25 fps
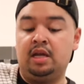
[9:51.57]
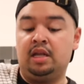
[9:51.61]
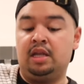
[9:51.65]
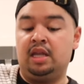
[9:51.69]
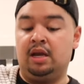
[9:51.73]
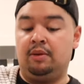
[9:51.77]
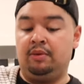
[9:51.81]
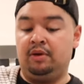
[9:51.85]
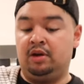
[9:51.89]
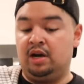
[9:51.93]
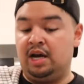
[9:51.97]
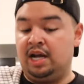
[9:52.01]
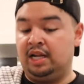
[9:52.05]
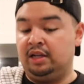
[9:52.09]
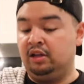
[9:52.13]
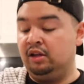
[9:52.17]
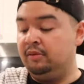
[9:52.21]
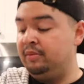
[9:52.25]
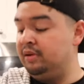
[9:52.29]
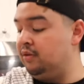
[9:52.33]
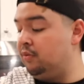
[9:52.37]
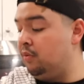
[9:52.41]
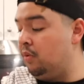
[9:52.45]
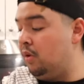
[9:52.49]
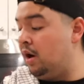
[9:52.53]
There we go, add a little
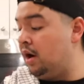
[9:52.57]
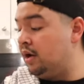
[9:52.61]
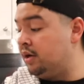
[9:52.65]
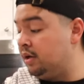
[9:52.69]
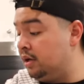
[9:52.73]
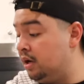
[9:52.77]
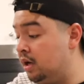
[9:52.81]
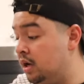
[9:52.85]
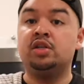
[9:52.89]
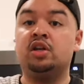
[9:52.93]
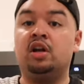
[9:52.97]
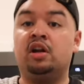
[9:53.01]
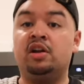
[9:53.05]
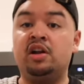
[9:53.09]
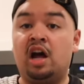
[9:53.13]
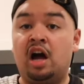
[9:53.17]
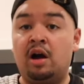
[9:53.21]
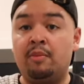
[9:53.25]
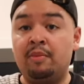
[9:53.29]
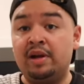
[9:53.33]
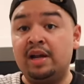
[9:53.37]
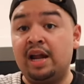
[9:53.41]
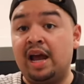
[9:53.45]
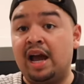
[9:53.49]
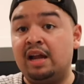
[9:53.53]
bit of water. So now
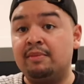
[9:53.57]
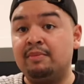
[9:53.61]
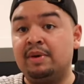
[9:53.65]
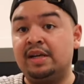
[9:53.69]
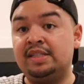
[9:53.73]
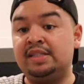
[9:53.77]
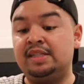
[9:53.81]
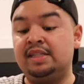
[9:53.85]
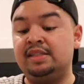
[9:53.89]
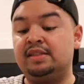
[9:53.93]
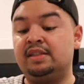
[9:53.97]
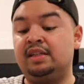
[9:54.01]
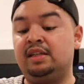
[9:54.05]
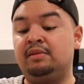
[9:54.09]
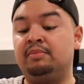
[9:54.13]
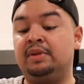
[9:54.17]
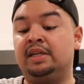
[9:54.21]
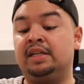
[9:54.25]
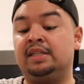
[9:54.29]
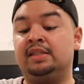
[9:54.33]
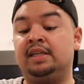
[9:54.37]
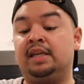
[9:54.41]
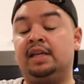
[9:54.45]
I'm gonna add my seasoning mix.